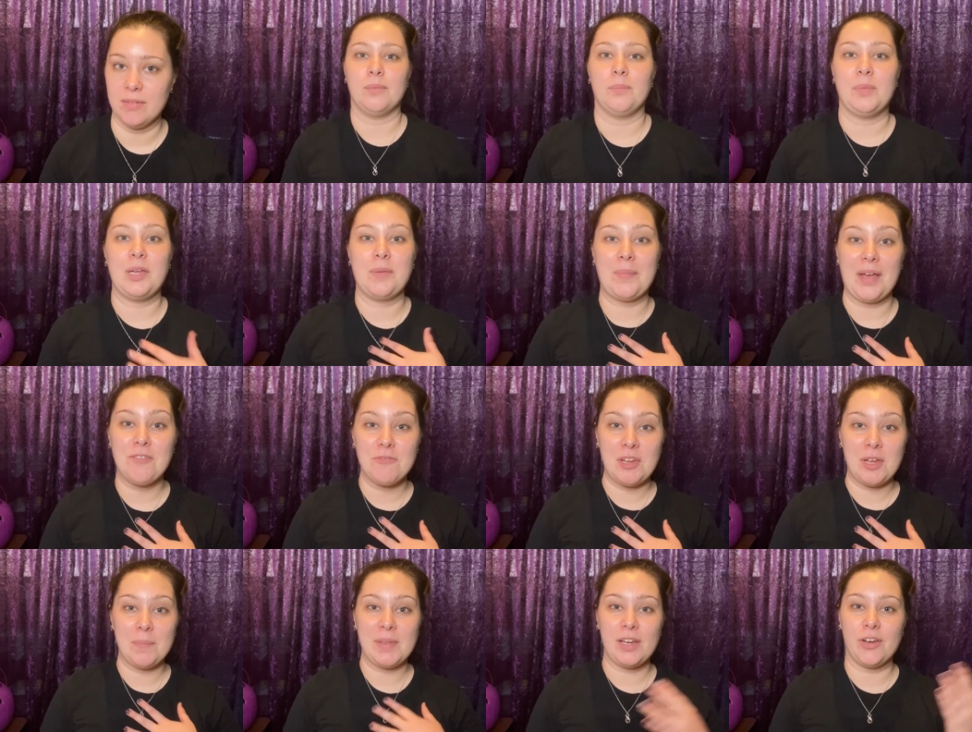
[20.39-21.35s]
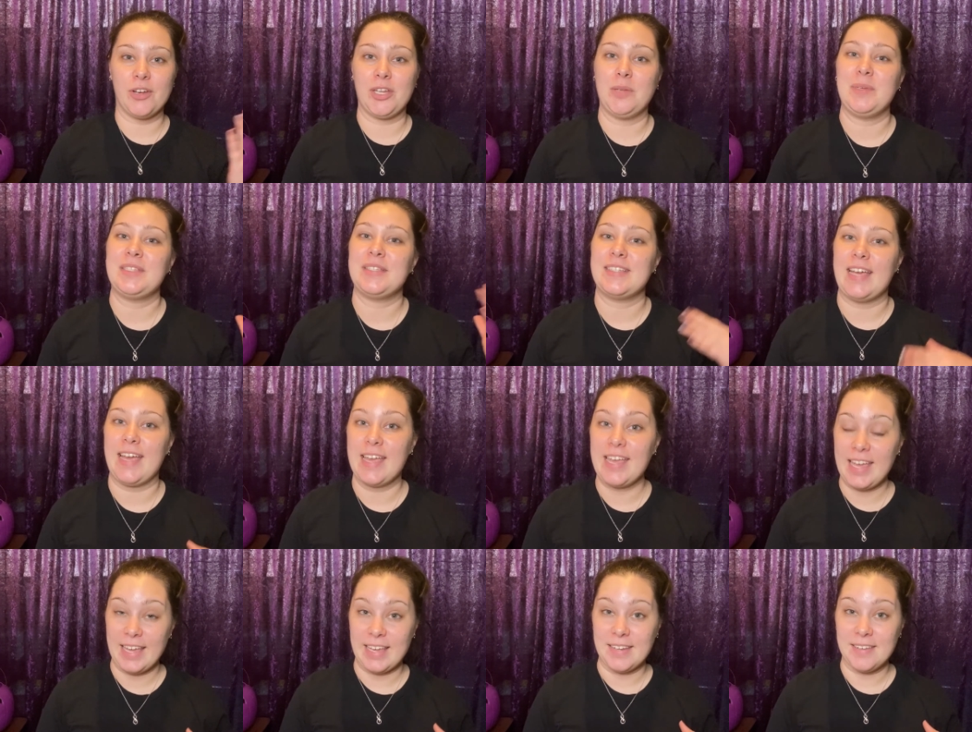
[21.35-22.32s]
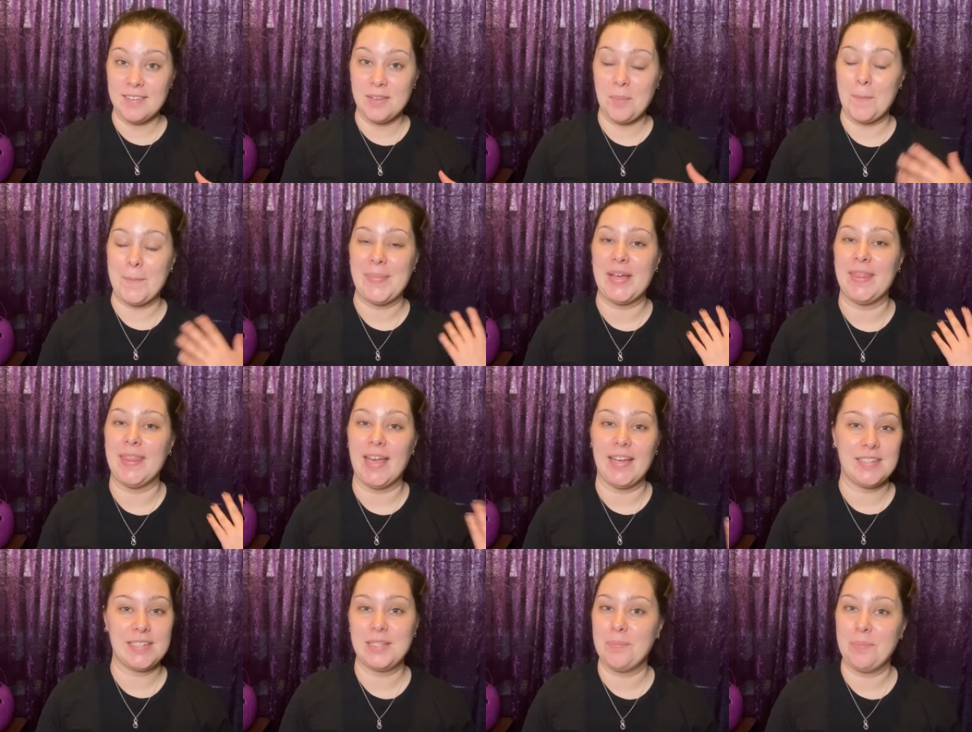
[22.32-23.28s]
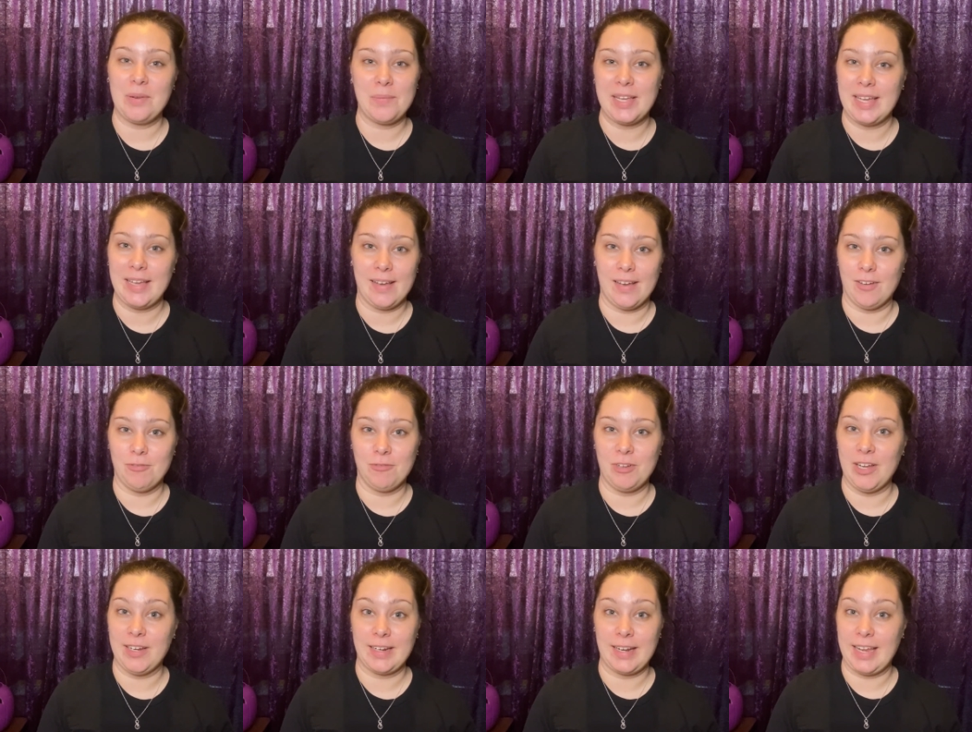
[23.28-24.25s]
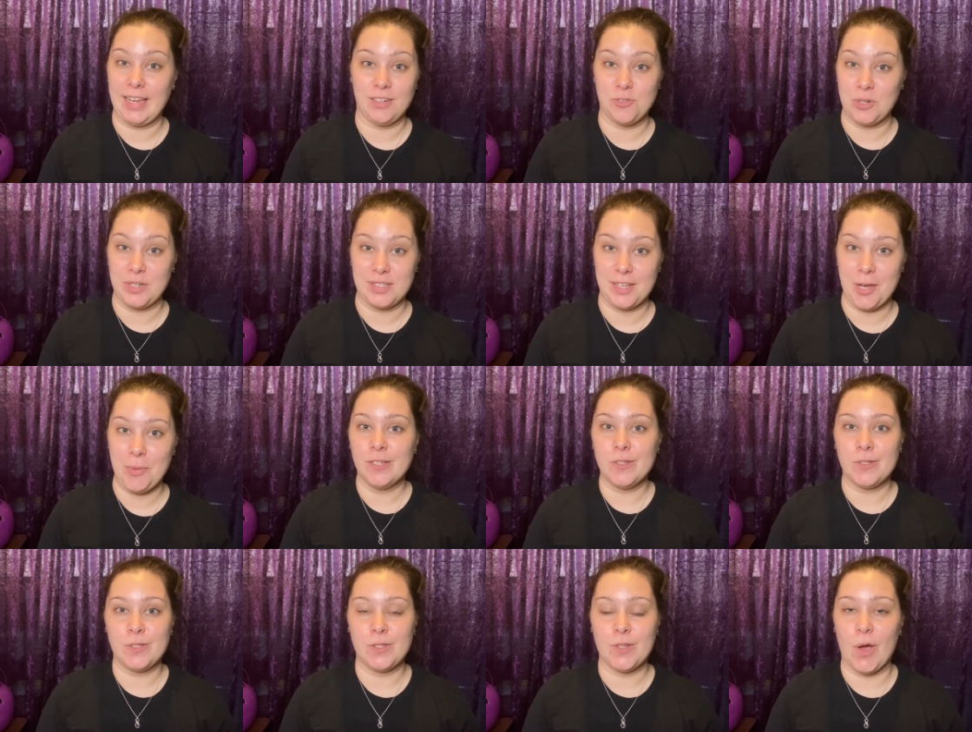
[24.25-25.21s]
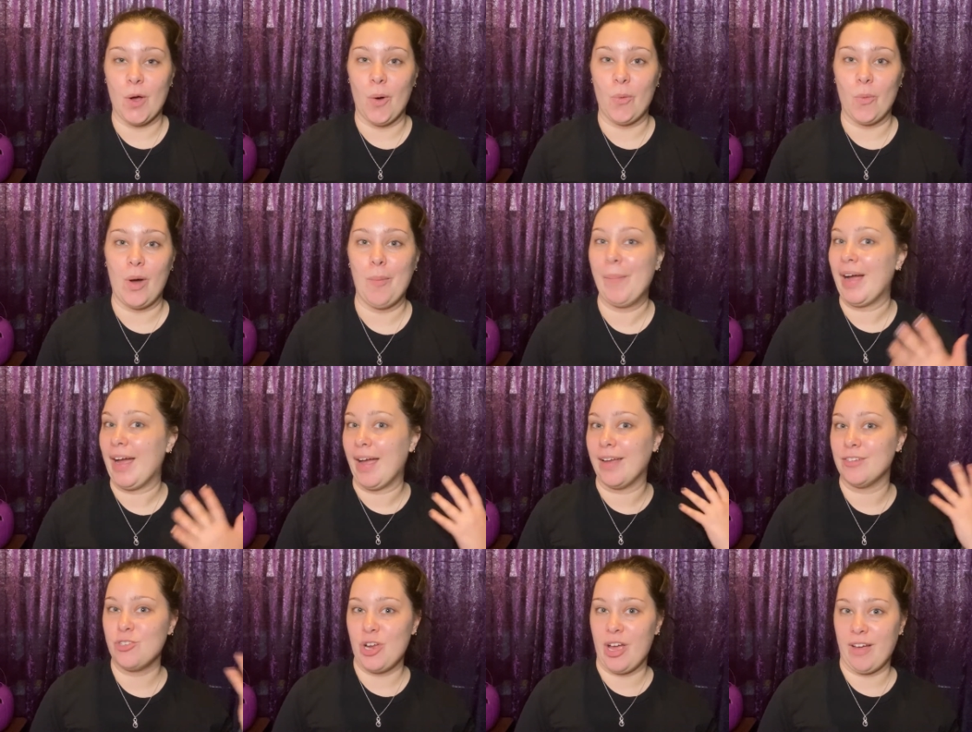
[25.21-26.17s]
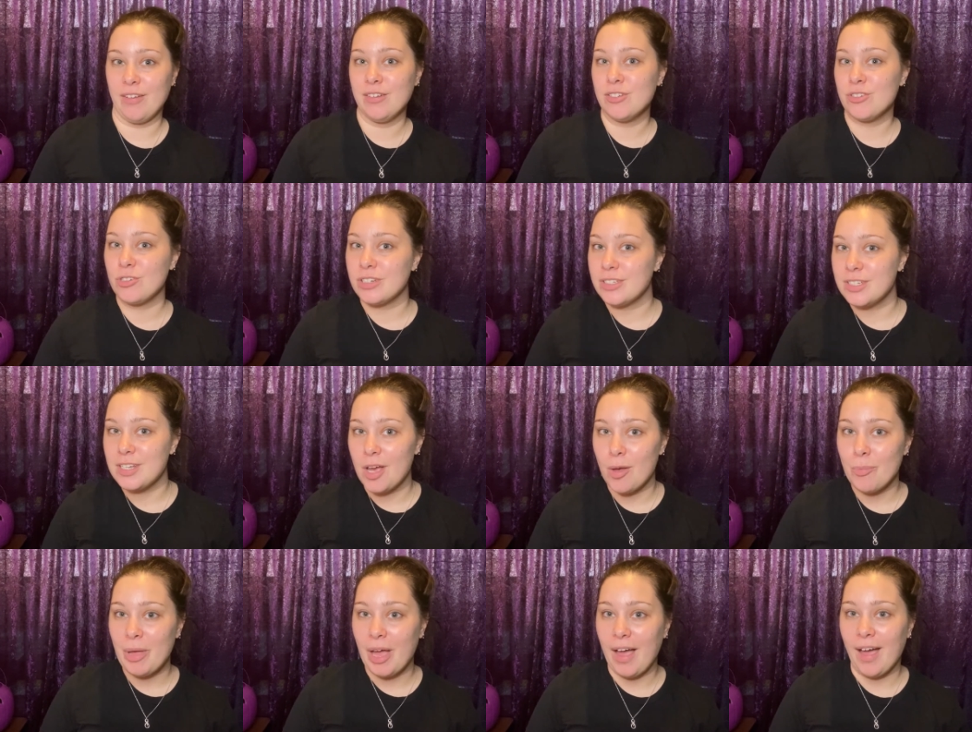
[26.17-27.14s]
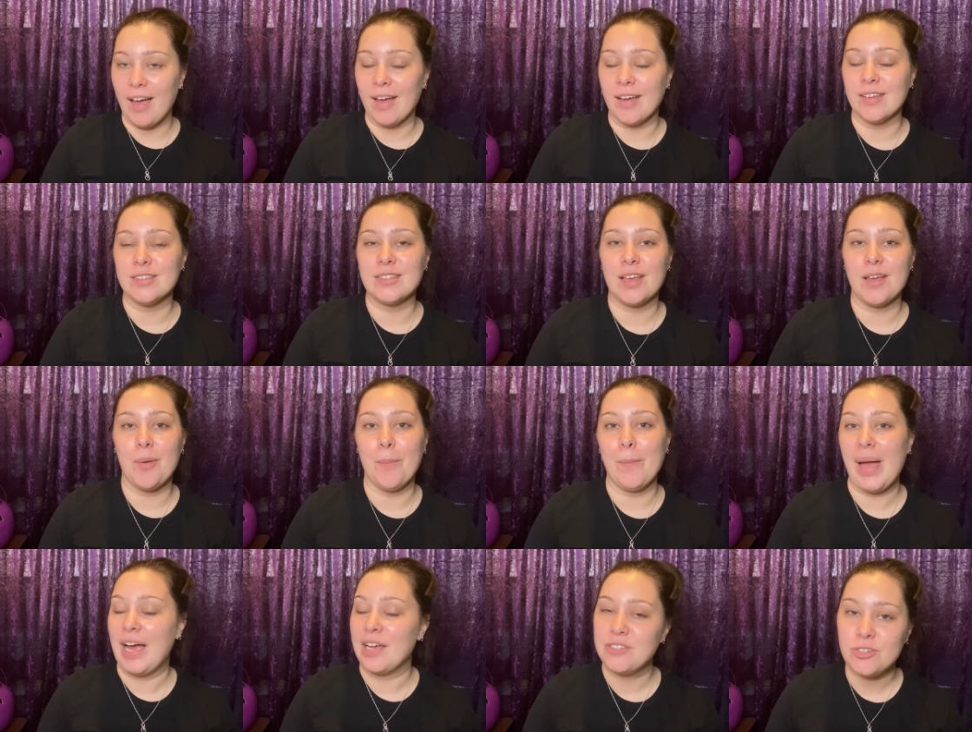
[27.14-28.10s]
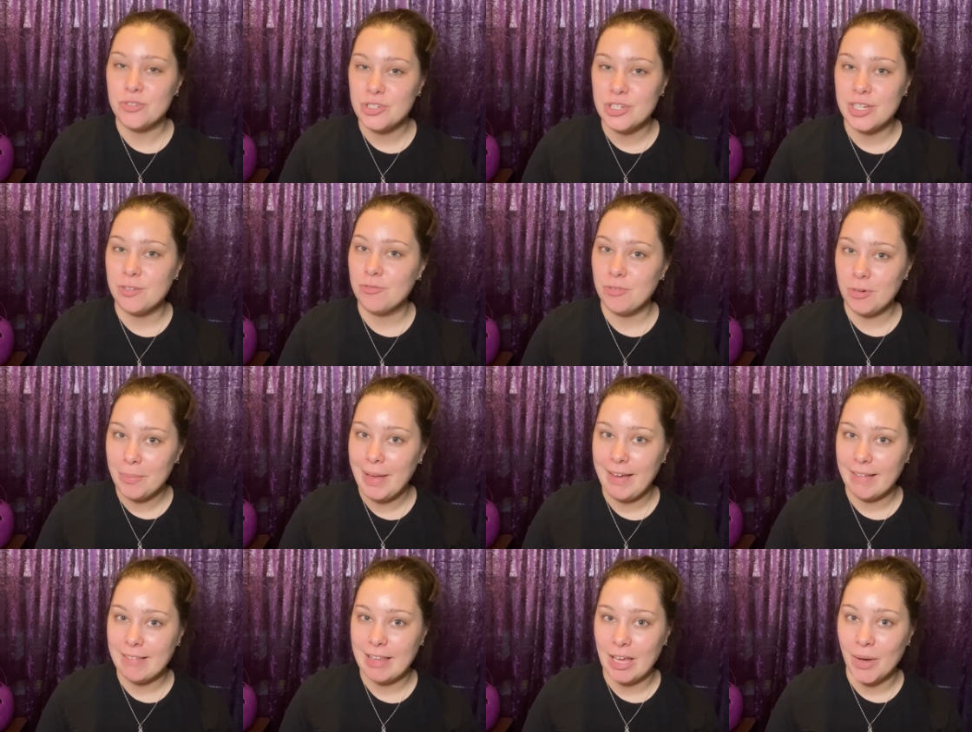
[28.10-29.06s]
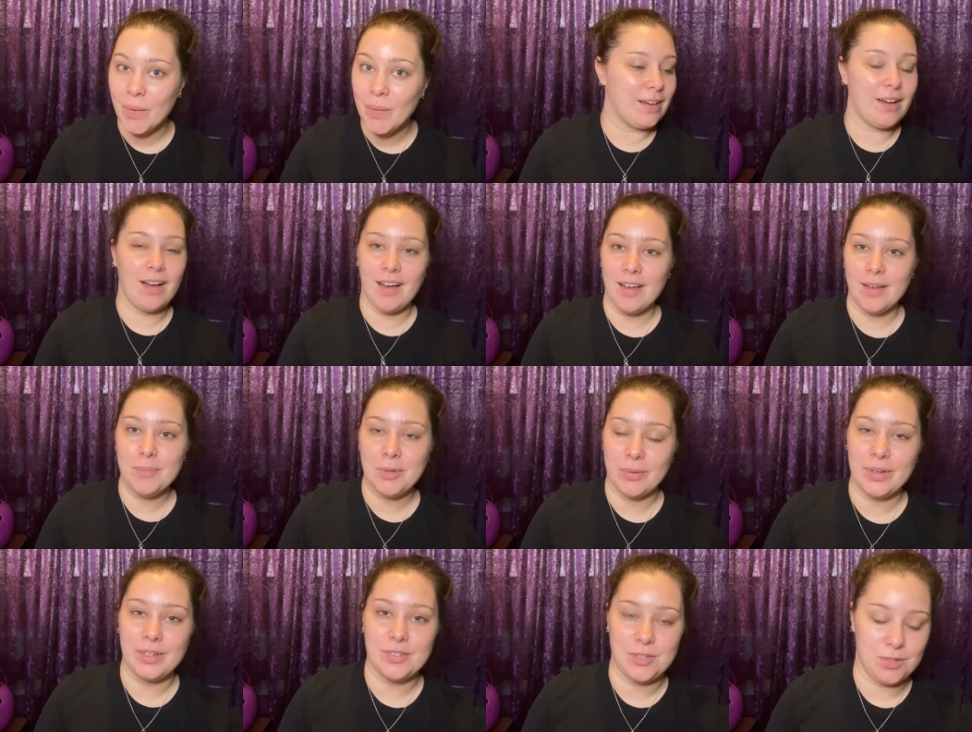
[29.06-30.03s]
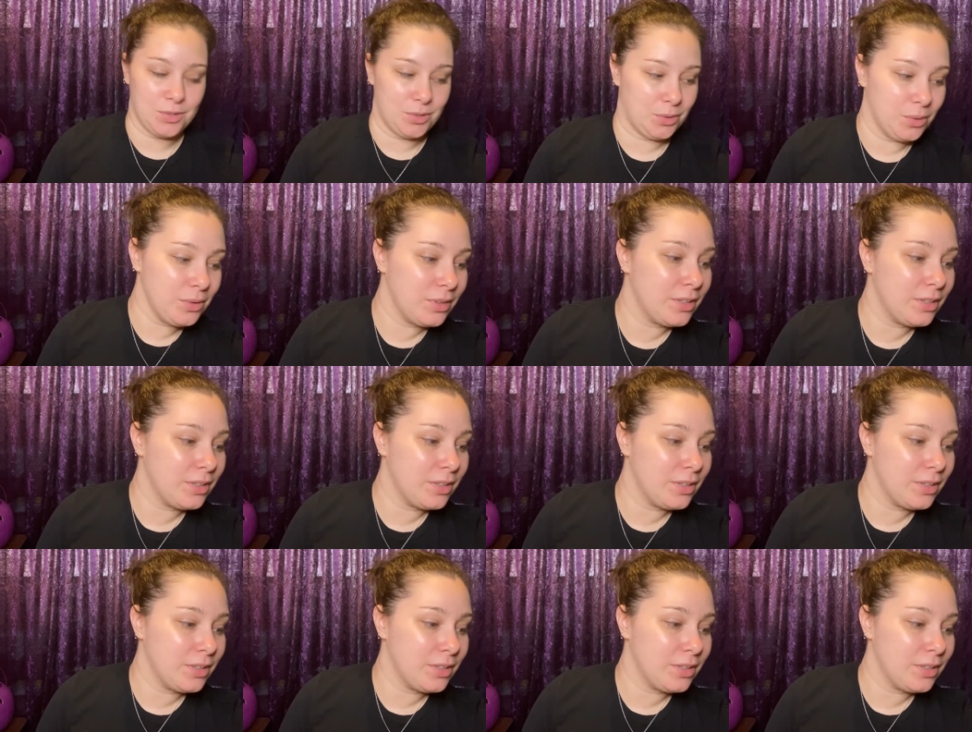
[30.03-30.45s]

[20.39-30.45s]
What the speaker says: Me and my family are going to be staying in, but that doesn't mean we can't have fun and can't dress up. So while my child is dressed up as Master Chief from Halo, I'm going to